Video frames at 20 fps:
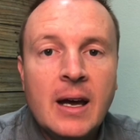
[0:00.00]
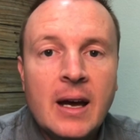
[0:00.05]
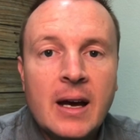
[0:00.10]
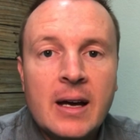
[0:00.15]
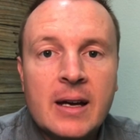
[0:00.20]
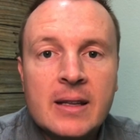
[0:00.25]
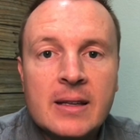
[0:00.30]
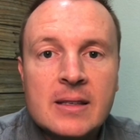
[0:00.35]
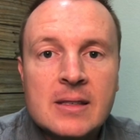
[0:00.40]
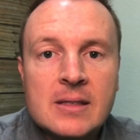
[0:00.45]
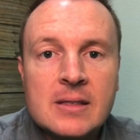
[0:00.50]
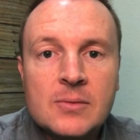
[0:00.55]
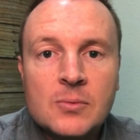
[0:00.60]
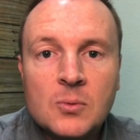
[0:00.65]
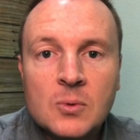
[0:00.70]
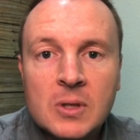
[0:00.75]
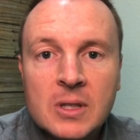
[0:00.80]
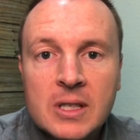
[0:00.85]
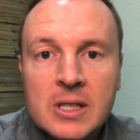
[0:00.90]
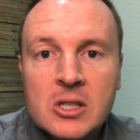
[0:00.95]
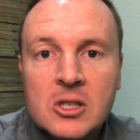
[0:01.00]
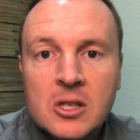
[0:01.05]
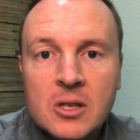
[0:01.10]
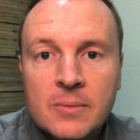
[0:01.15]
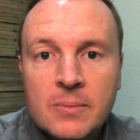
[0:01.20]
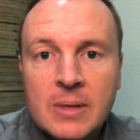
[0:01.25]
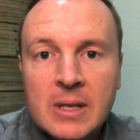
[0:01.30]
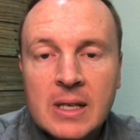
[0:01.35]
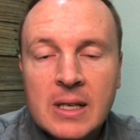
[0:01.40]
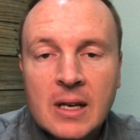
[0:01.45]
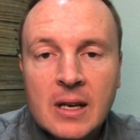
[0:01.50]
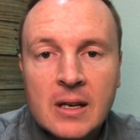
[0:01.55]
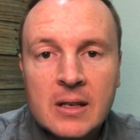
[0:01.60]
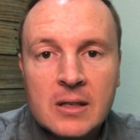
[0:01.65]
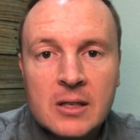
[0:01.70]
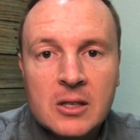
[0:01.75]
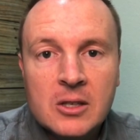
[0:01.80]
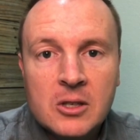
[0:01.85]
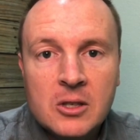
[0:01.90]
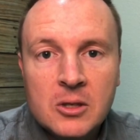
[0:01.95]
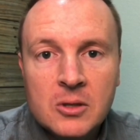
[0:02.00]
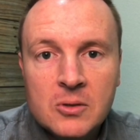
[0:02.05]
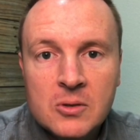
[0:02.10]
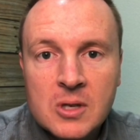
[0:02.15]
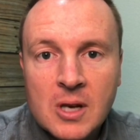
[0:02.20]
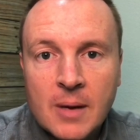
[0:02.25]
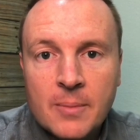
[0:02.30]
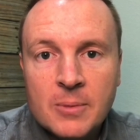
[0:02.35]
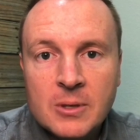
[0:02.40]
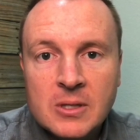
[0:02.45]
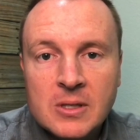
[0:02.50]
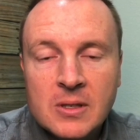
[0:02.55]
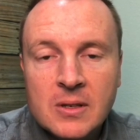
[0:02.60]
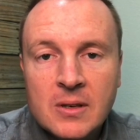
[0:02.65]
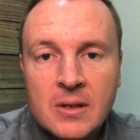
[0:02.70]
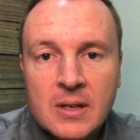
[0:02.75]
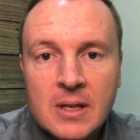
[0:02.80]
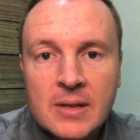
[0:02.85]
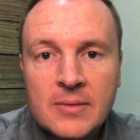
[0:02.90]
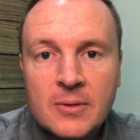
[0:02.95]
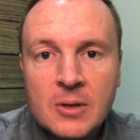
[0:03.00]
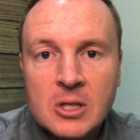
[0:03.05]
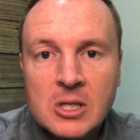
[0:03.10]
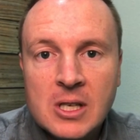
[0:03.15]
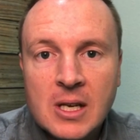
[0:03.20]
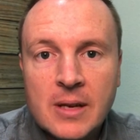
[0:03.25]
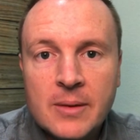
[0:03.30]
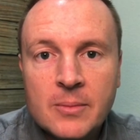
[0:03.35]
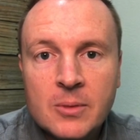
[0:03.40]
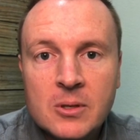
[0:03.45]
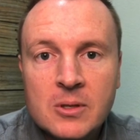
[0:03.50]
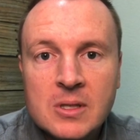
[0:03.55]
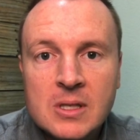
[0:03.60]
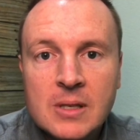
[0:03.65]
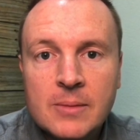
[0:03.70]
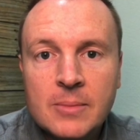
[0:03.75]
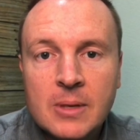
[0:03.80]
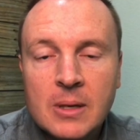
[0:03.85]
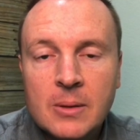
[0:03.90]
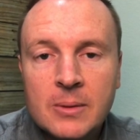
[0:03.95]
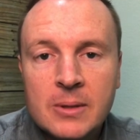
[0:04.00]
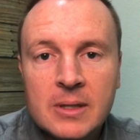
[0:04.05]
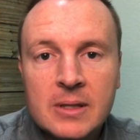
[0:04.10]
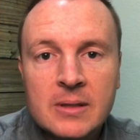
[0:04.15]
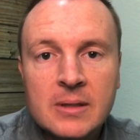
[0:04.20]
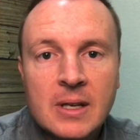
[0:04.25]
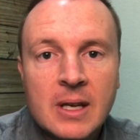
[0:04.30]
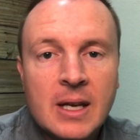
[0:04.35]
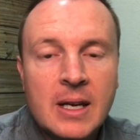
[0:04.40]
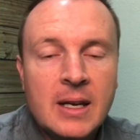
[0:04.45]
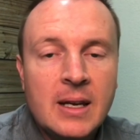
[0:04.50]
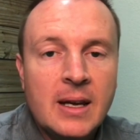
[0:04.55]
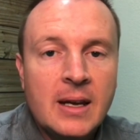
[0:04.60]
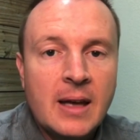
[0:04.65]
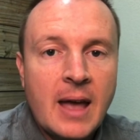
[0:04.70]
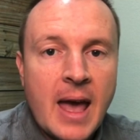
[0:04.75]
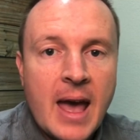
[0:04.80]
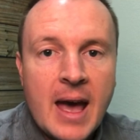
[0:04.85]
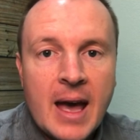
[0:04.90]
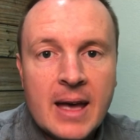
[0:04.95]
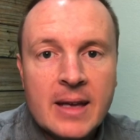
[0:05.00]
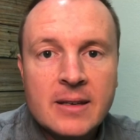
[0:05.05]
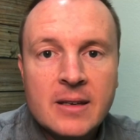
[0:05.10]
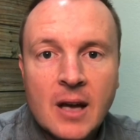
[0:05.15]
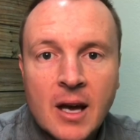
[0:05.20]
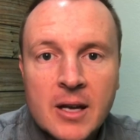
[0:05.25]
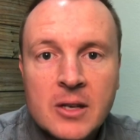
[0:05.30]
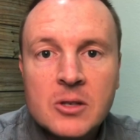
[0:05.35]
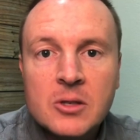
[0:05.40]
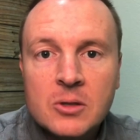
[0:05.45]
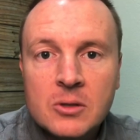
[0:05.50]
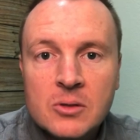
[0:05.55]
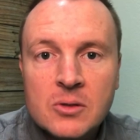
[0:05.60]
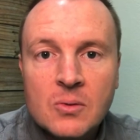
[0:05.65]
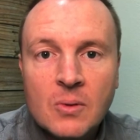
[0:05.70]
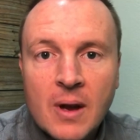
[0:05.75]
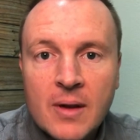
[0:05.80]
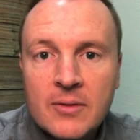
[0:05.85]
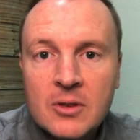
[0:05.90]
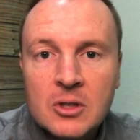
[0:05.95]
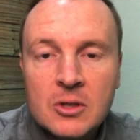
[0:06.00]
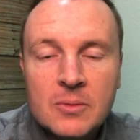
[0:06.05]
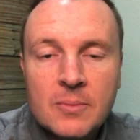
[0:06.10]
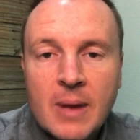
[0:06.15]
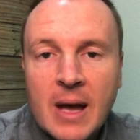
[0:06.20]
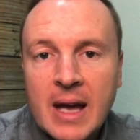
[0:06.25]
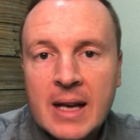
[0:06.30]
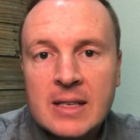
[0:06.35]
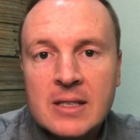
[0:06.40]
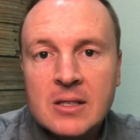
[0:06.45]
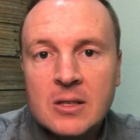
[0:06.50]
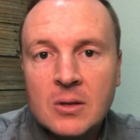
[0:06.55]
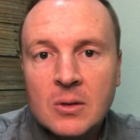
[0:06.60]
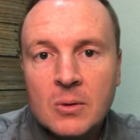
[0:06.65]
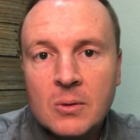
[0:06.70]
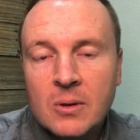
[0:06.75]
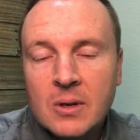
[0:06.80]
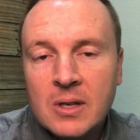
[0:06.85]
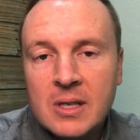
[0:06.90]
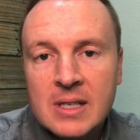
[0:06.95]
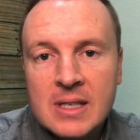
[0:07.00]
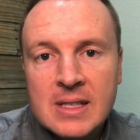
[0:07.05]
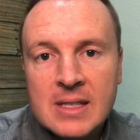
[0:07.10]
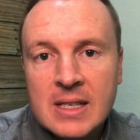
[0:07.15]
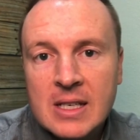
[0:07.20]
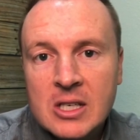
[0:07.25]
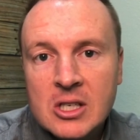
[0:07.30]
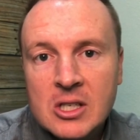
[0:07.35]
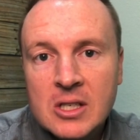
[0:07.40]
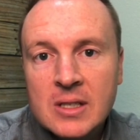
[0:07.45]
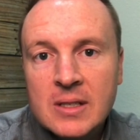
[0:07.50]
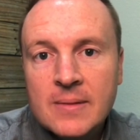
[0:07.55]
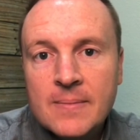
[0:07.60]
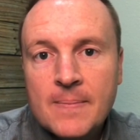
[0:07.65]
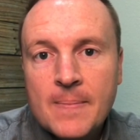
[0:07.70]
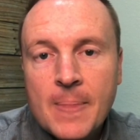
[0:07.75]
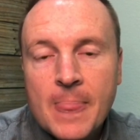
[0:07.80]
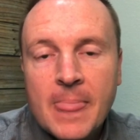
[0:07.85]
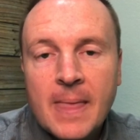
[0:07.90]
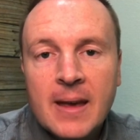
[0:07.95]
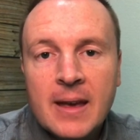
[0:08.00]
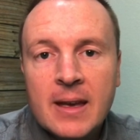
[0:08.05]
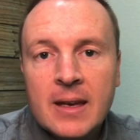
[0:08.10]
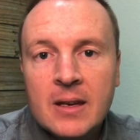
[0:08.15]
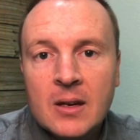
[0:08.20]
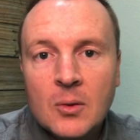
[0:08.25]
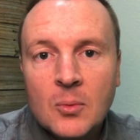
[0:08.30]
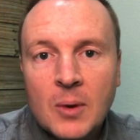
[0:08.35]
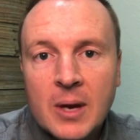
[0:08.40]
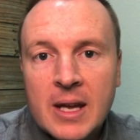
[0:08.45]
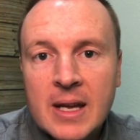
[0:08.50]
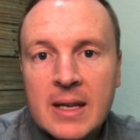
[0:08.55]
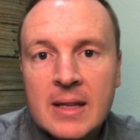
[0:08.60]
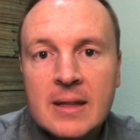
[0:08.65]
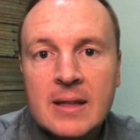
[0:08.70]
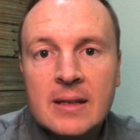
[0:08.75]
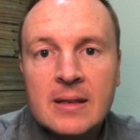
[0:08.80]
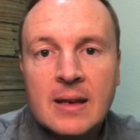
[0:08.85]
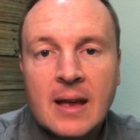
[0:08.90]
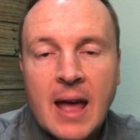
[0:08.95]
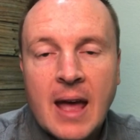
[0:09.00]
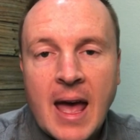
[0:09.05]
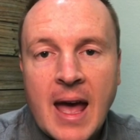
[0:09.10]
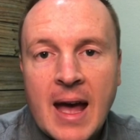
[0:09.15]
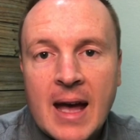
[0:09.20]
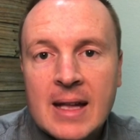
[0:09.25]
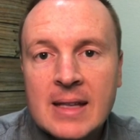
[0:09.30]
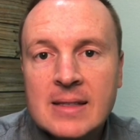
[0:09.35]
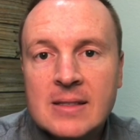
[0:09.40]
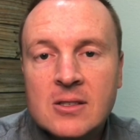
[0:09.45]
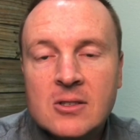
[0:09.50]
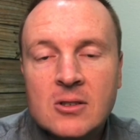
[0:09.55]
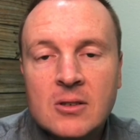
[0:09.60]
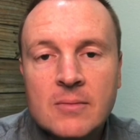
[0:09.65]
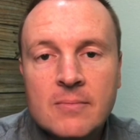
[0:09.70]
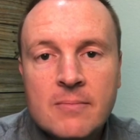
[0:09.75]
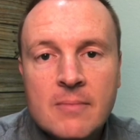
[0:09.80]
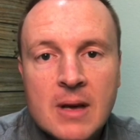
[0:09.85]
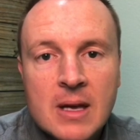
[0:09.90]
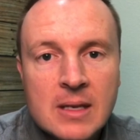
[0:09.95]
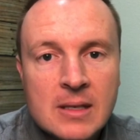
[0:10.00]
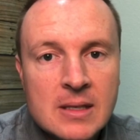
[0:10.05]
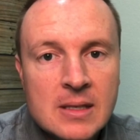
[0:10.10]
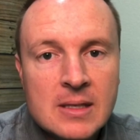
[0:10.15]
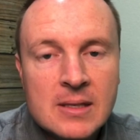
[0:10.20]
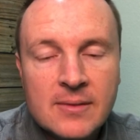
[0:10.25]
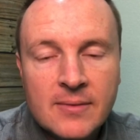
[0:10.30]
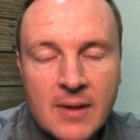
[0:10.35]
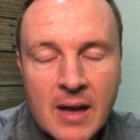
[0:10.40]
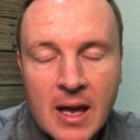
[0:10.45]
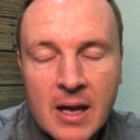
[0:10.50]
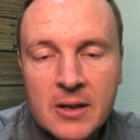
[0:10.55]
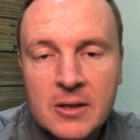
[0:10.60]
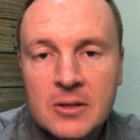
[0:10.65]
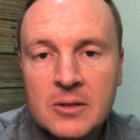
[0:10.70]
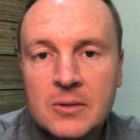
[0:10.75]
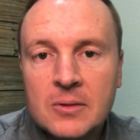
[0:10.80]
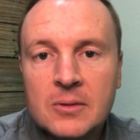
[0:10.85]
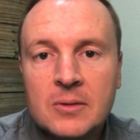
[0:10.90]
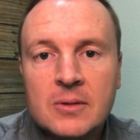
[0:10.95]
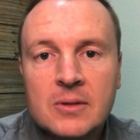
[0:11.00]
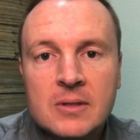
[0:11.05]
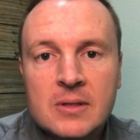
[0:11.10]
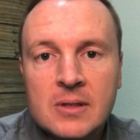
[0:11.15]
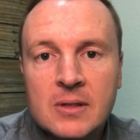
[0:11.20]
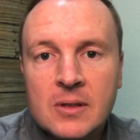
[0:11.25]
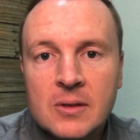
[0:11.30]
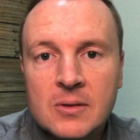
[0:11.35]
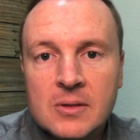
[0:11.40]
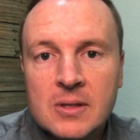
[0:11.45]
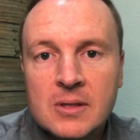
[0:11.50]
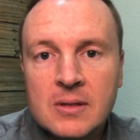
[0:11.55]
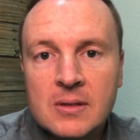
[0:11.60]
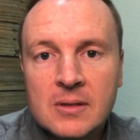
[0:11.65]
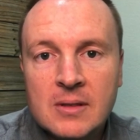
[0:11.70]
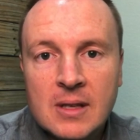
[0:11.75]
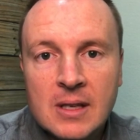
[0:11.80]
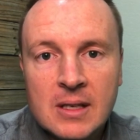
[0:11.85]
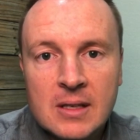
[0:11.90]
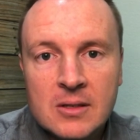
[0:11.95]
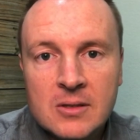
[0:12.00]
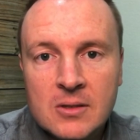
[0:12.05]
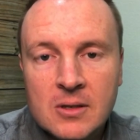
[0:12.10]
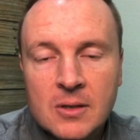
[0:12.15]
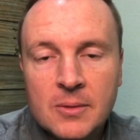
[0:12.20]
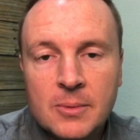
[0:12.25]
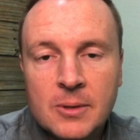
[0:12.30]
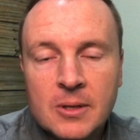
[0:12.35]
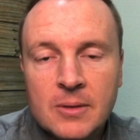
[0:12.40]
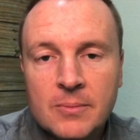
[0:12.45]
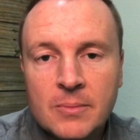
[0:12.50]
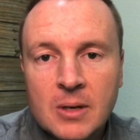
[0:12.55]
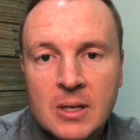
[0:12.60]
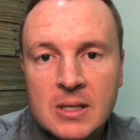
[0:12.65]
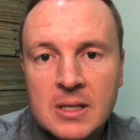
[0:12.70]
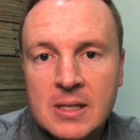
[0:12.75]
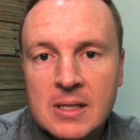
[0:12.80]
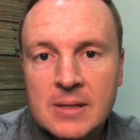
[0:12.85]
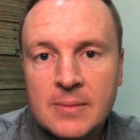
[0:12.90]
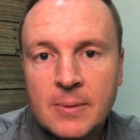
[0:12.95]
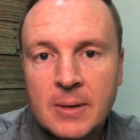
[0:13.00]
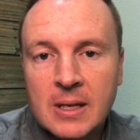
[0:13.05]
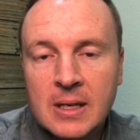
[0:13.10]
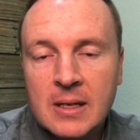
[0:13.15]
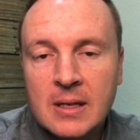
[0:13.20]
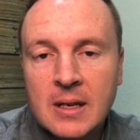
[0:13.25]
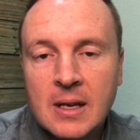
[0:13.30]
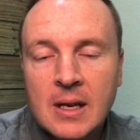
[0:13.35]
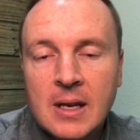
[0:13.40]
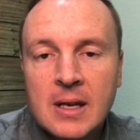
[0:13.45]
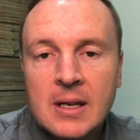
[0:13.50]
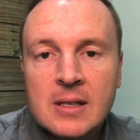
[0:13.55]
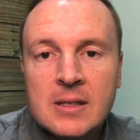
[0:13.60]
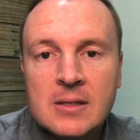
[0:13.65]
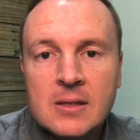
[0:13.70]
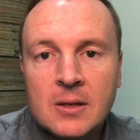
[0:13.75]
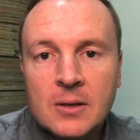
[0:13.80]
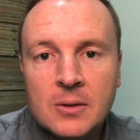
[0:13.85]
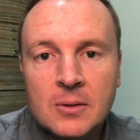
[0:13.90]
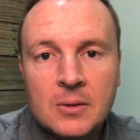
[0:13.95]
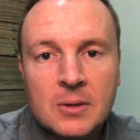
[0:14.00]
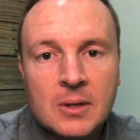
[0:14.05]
This really should be a huge opportunity for Chambers to be able to add non-dues revenue back to your organization in a way that adds tremendous value to those that contribute and participate. So